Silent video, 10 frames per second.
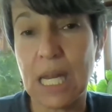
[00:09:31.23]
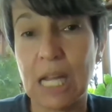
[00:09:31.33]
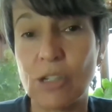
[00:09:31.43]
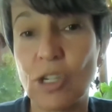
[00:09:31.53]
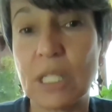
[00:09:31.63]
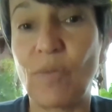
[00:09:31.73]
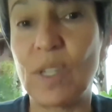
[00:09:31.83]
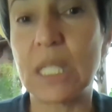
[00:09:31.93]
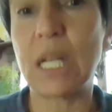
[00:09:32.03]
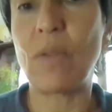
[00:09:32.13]
He had just
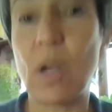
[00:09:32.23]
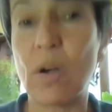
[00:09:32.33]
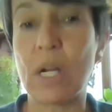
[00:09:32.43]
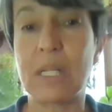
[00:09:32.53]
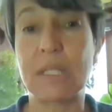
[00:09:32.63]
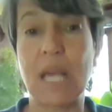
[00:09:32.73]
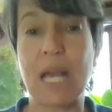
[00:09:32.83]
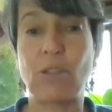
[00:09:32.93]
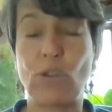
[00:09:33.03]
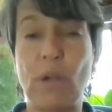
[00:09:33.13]
visited there on his
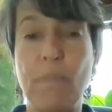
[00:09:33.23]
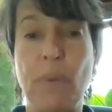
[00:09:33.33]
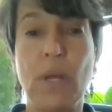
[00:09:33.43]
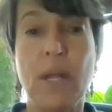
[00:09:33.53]
last trip.